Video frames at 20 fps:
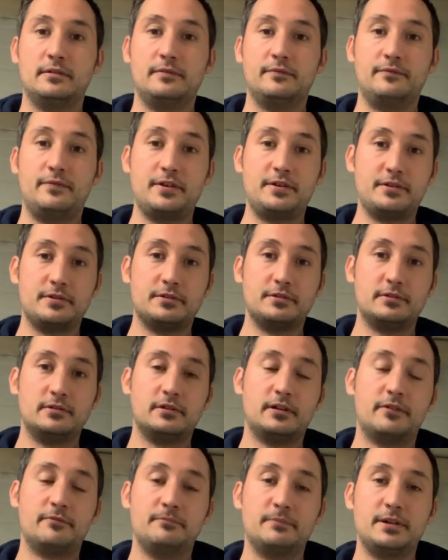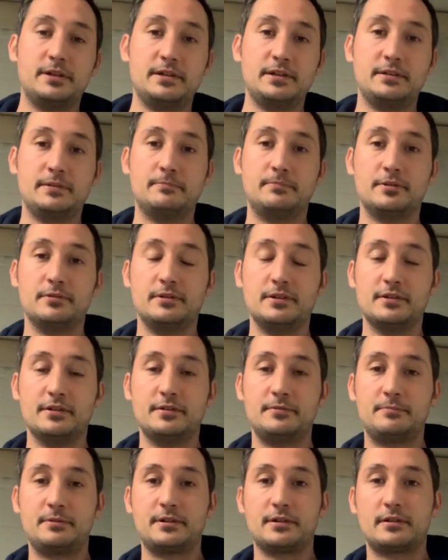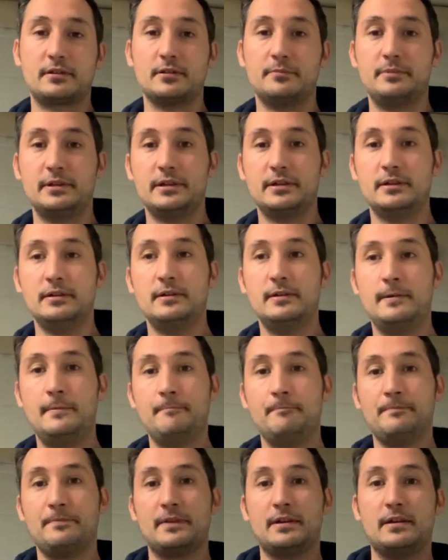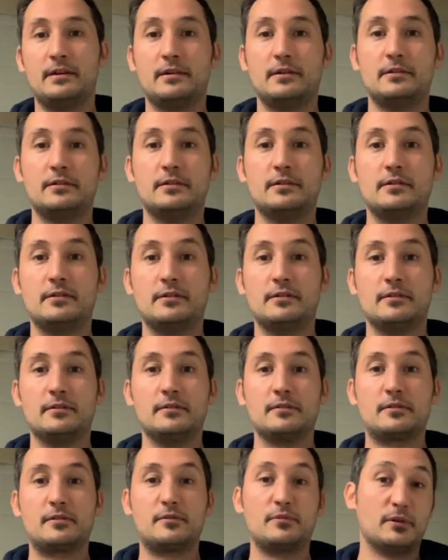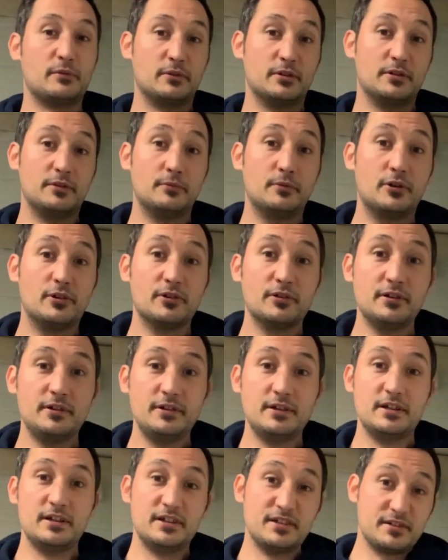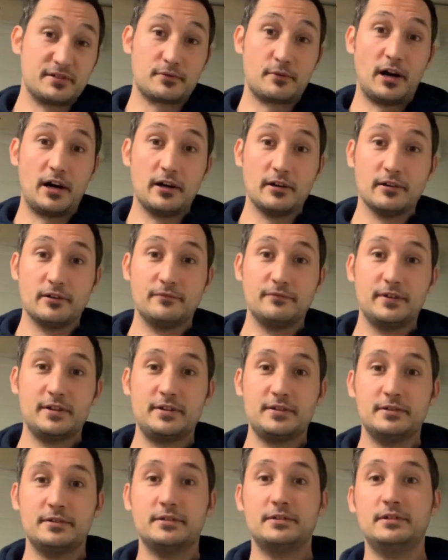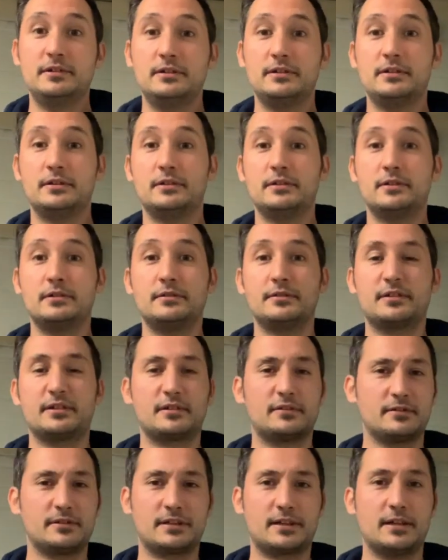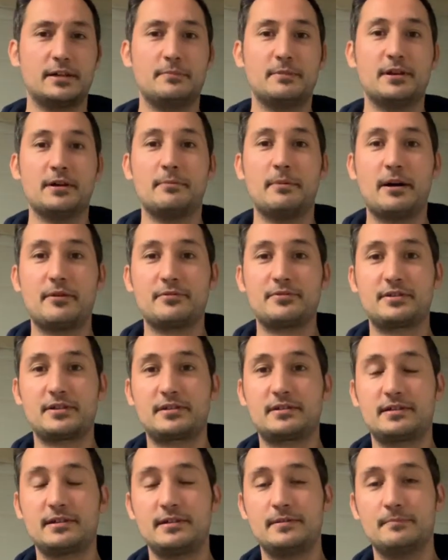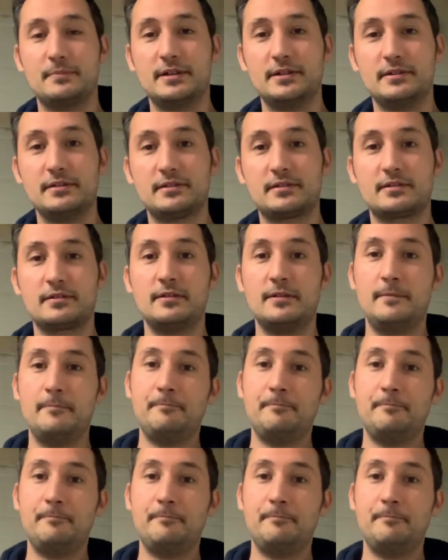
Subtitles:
video of me brewing this particular beer. Quick word of warning, it is quite a long video. I think it came in at about 16 minutes.